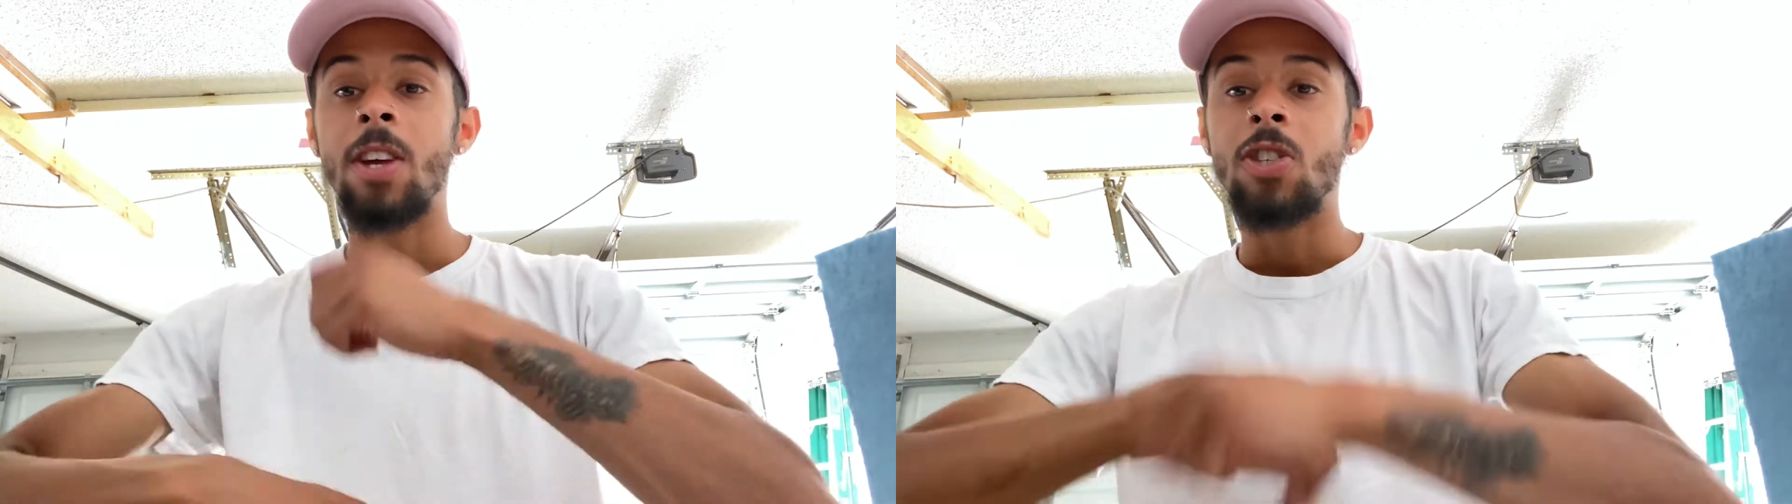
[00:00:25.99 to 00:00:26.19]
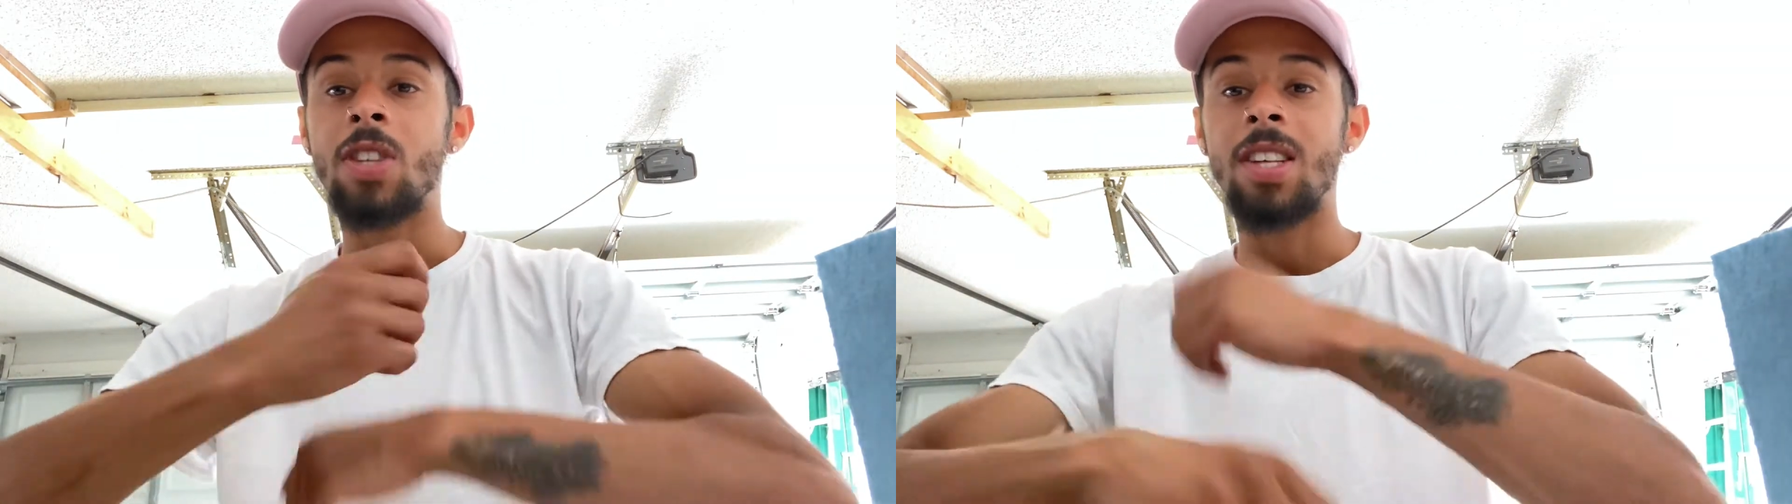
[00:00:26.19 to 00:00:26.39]

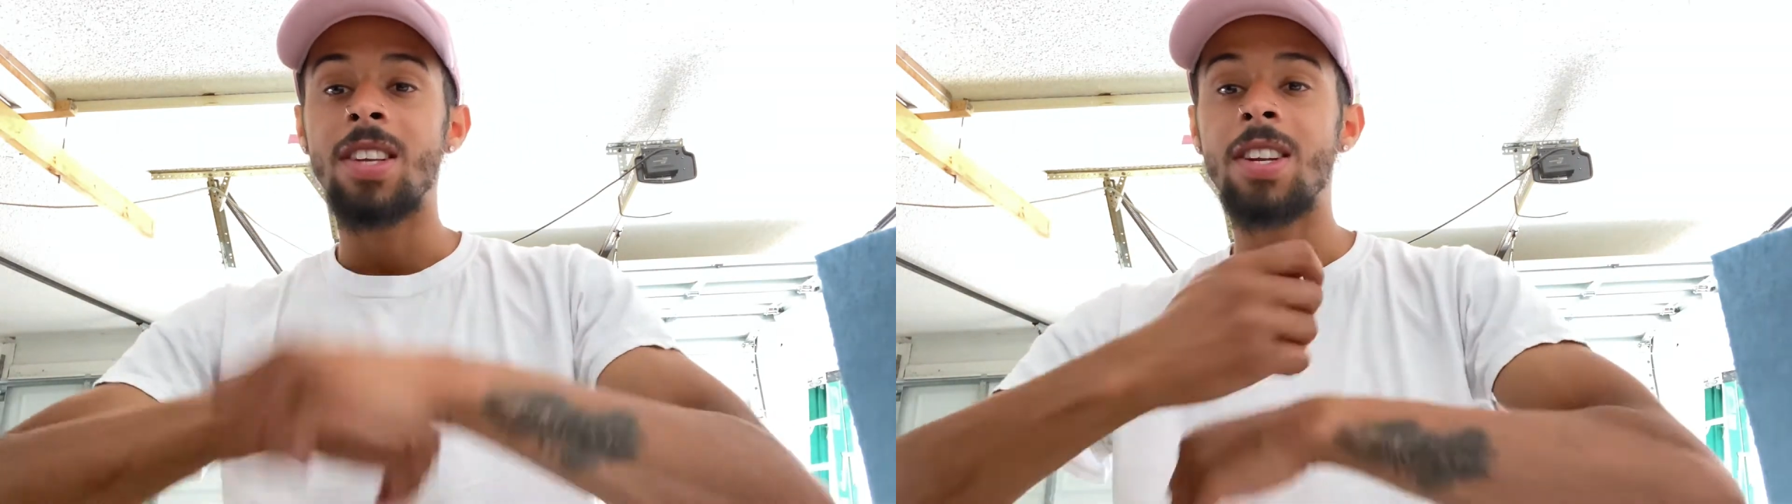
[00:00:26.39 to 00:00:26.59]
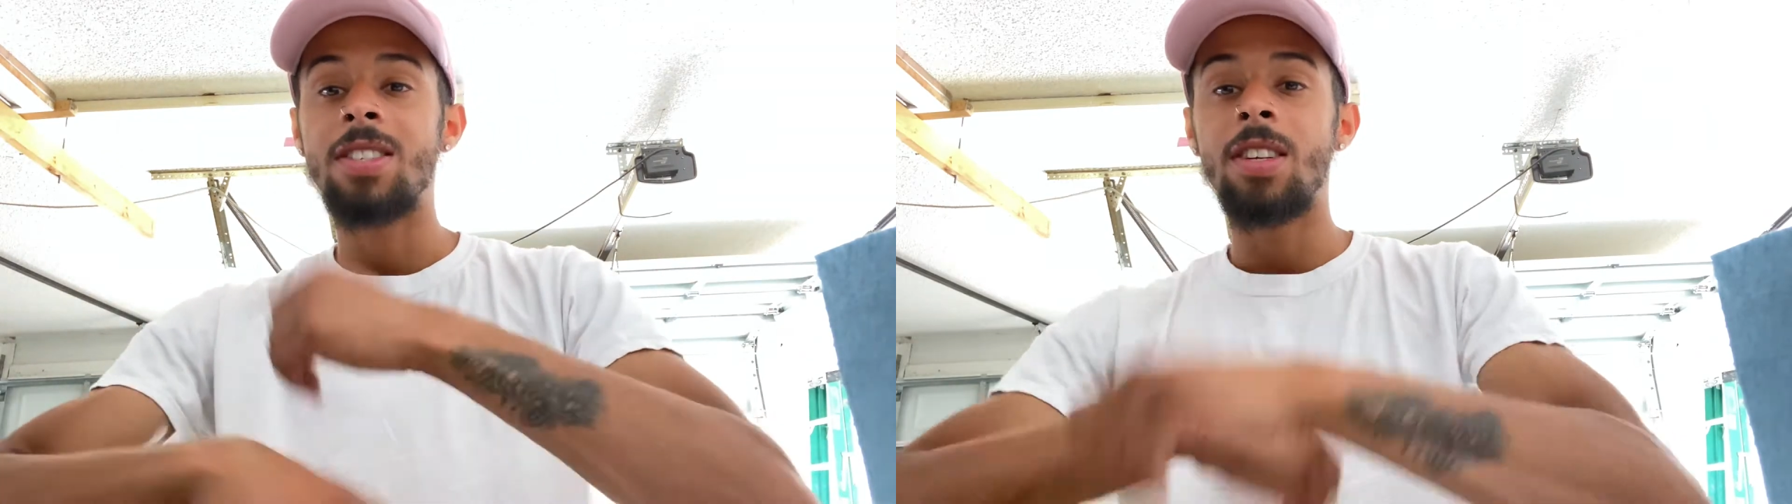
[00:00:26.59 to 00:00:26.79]
So let's
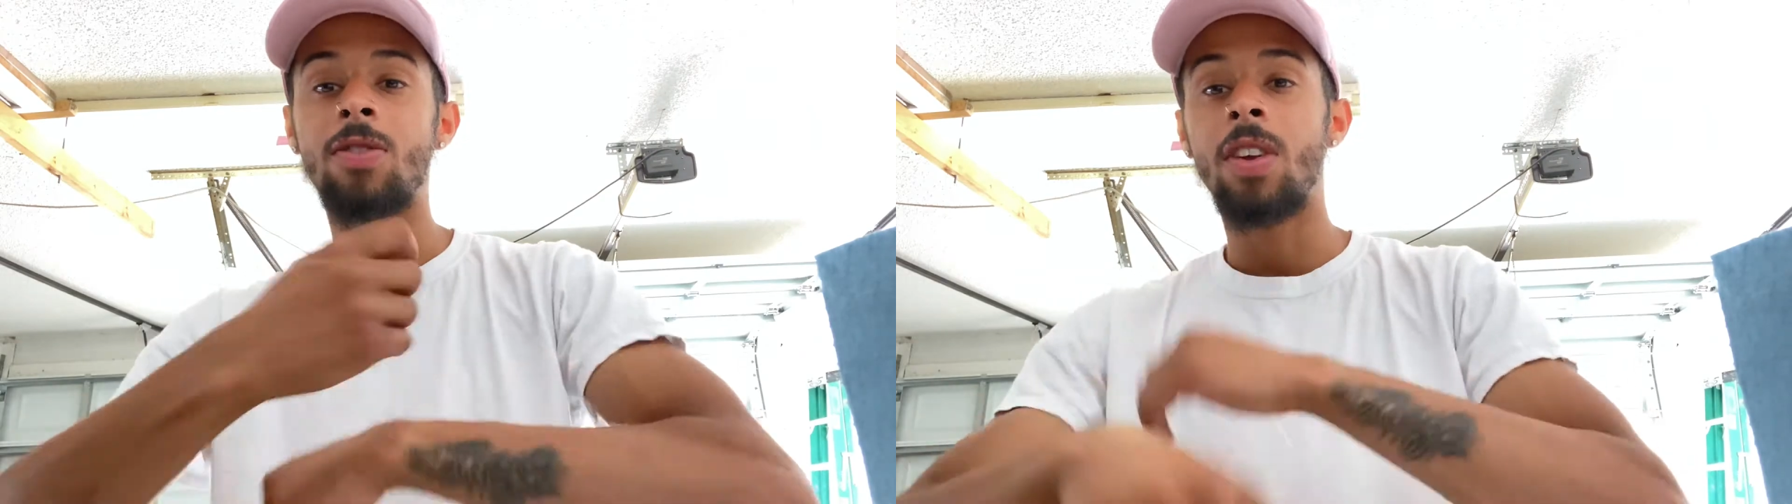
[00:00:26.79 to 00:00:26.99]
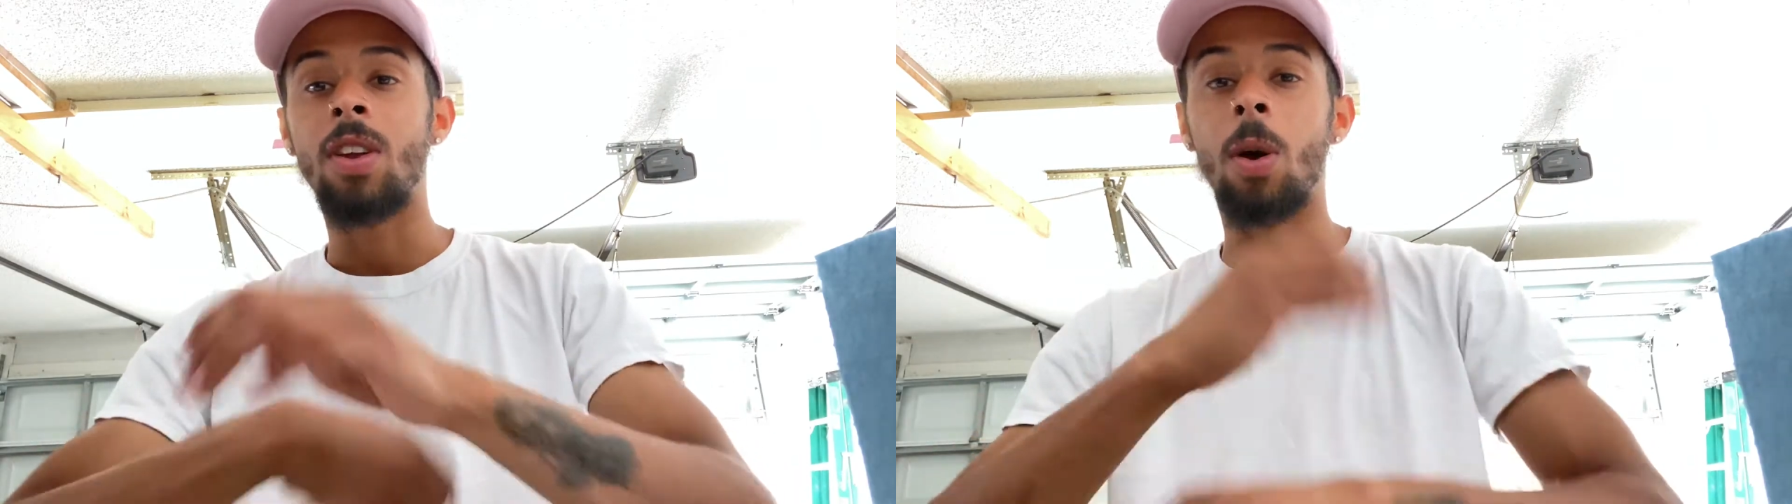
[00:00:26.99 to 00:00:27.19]
get into this
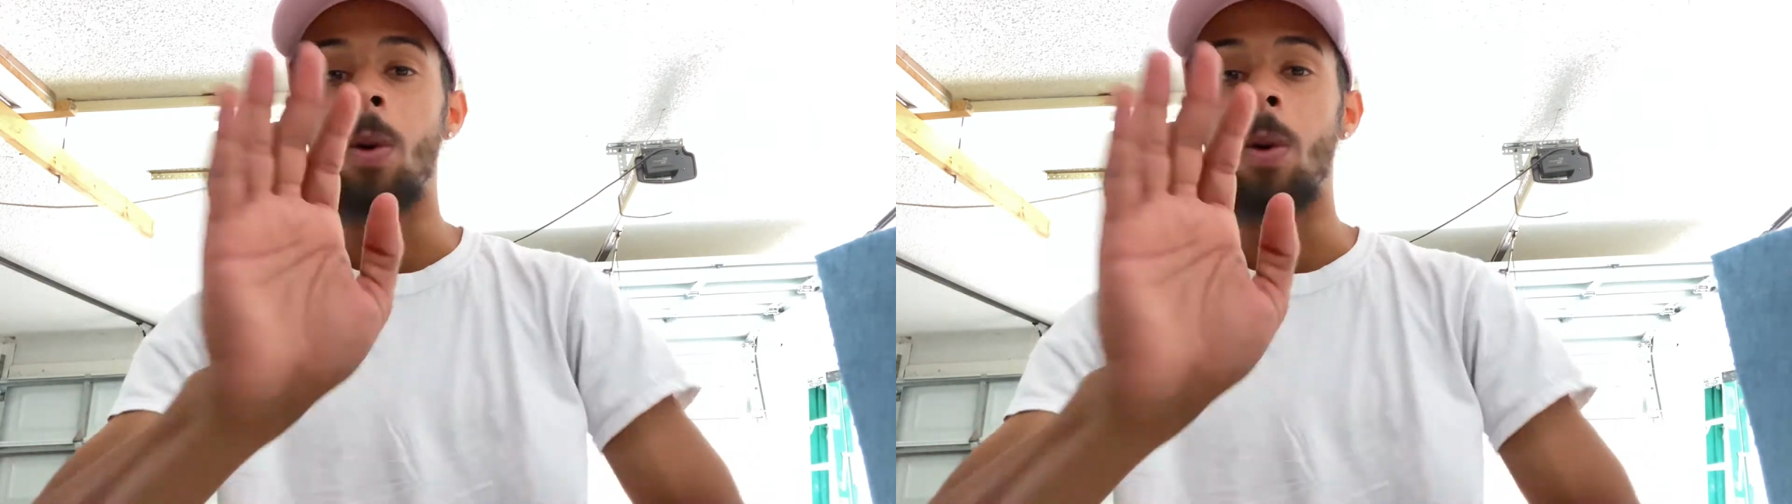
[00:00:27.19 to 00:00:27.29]
video.